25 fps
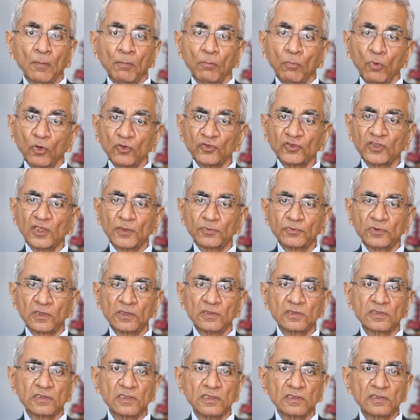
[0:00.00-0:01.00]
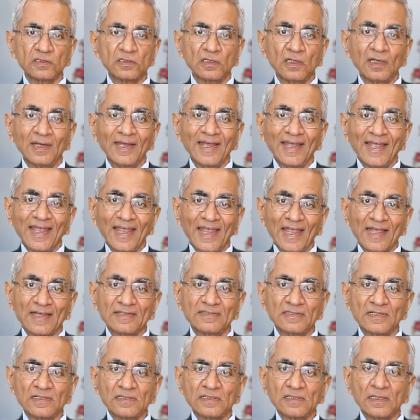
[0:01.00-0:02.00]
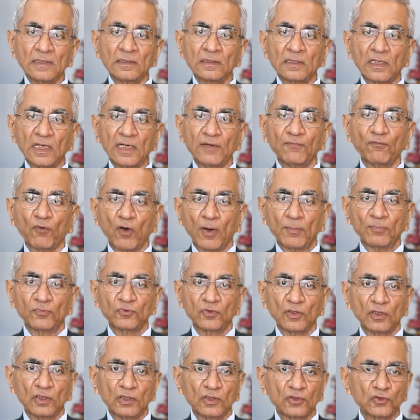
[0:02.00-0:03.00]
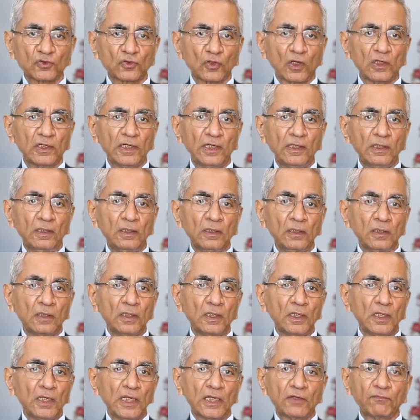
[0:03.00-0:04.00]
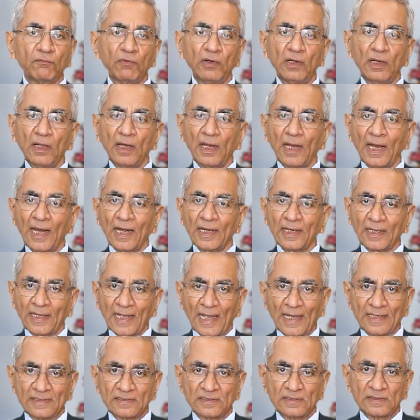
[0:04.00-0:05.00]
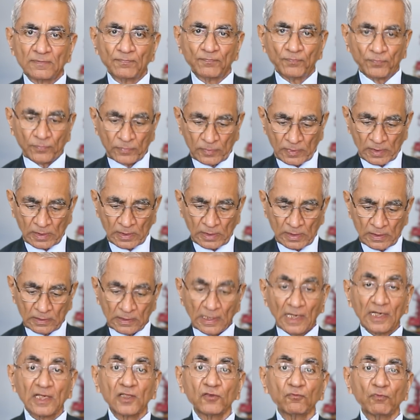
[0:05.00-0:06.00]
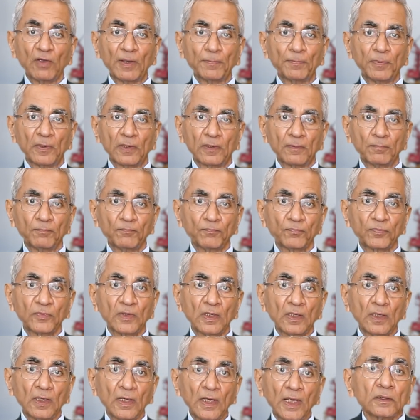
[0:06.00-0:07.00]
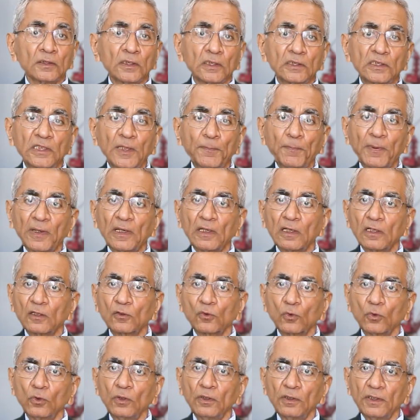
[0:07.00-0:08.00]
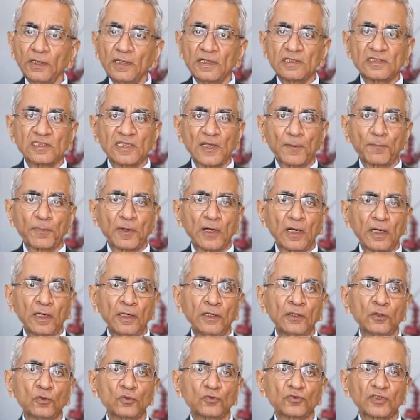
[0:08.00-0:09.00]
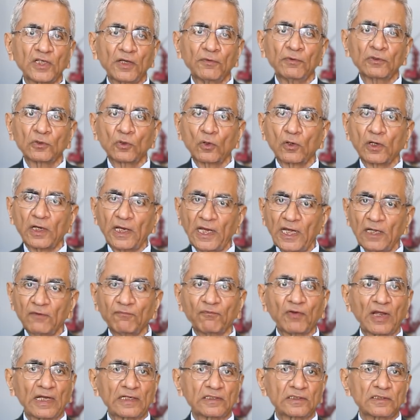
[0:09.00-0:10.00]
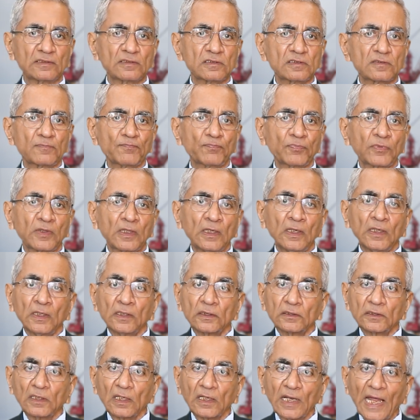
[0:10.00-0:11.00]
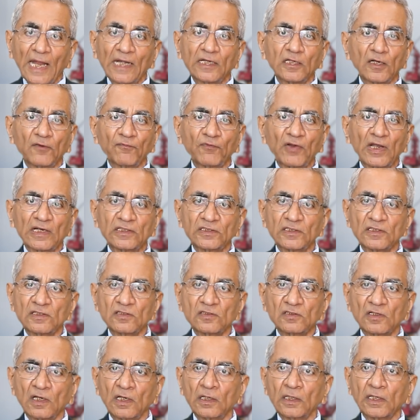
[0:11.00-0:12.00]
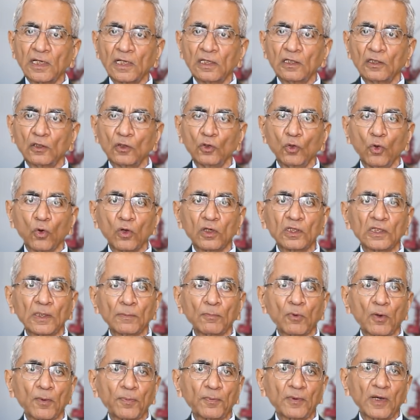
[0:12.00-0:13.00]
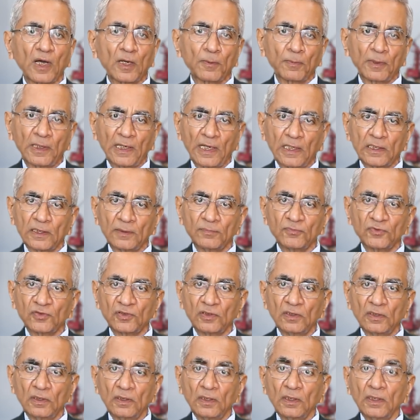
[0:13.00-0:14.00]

Most substances exist in three forms solid, liquid, and gas, that is, vapor. The typical crude is separated into seven or eight fractions. The lighter fractions contain lower number of carbon atoms.